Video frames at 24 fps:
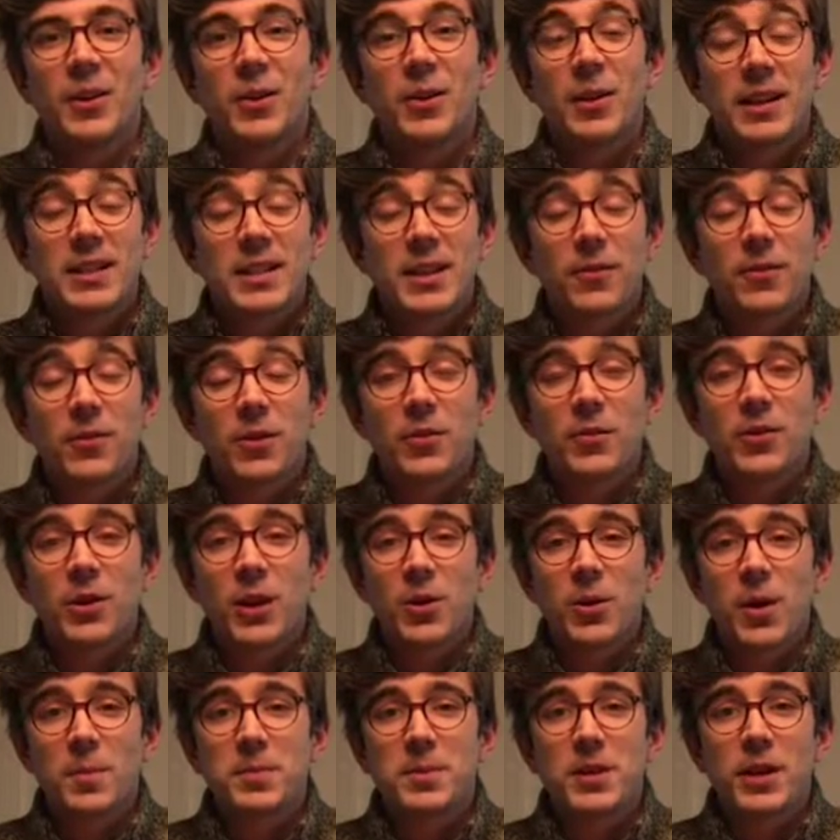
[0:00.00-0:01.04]
That's it for the
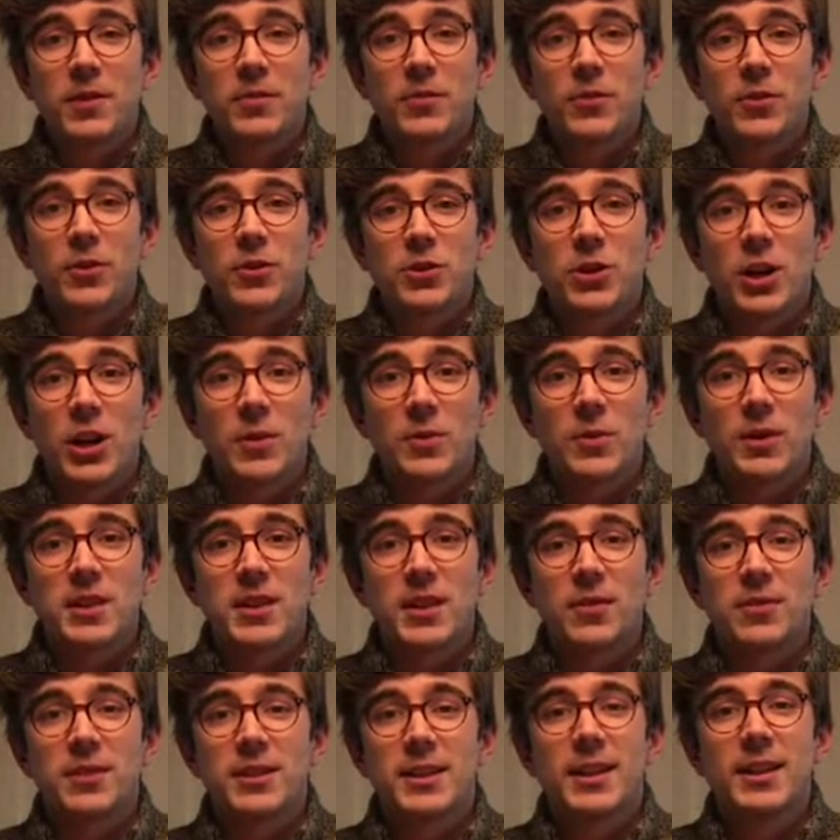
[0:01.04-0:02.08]
video update for January
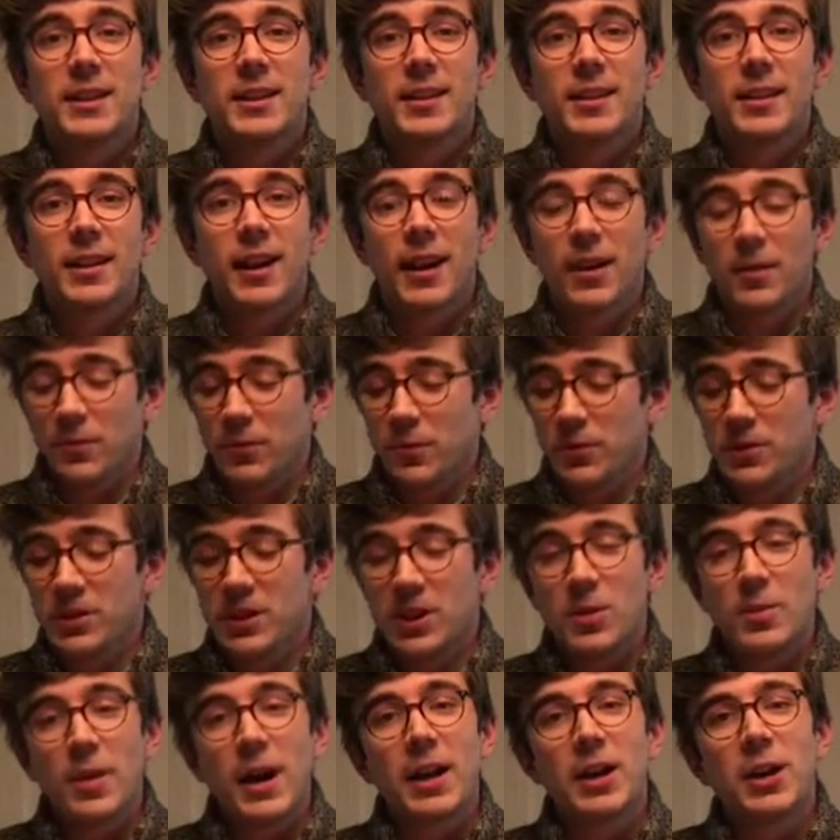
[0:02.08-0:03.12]
17th, and we'll
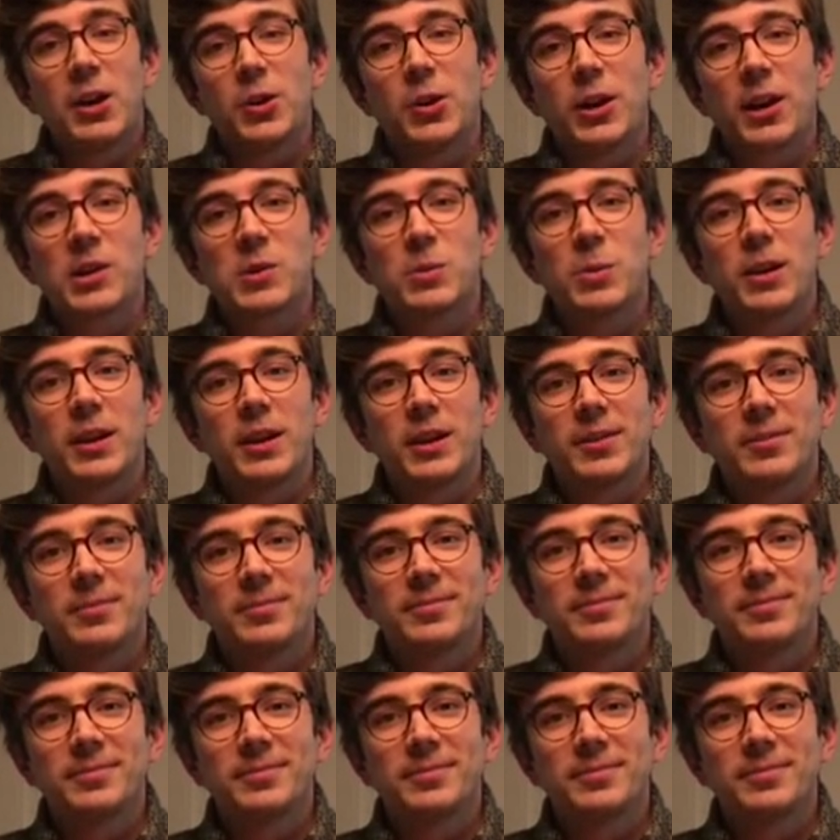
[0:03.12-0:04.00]
see you back here next week.